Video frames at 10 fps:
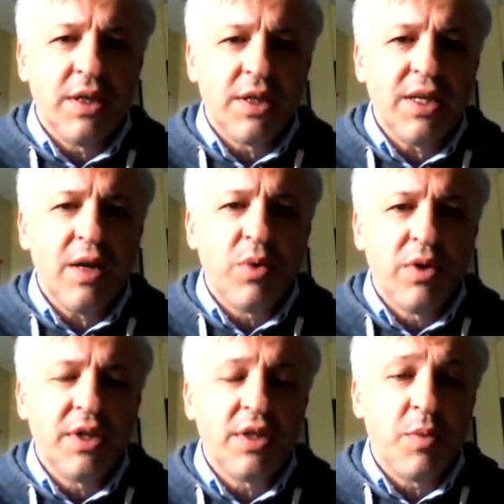
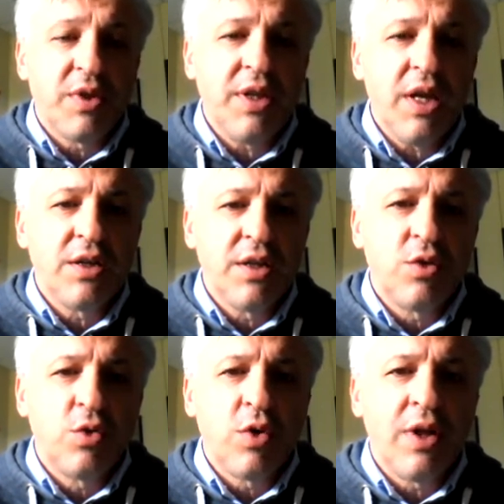example, this representation,
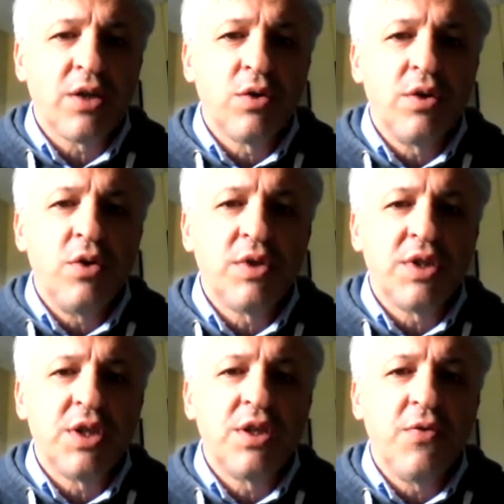this tutorial actually
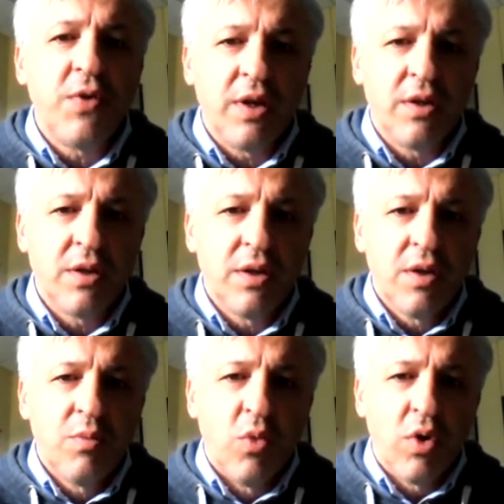uses a different
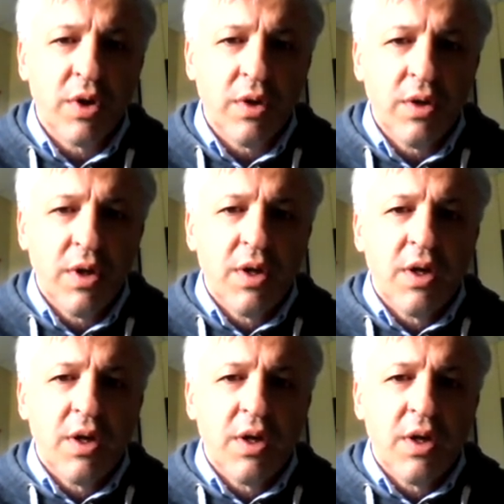model,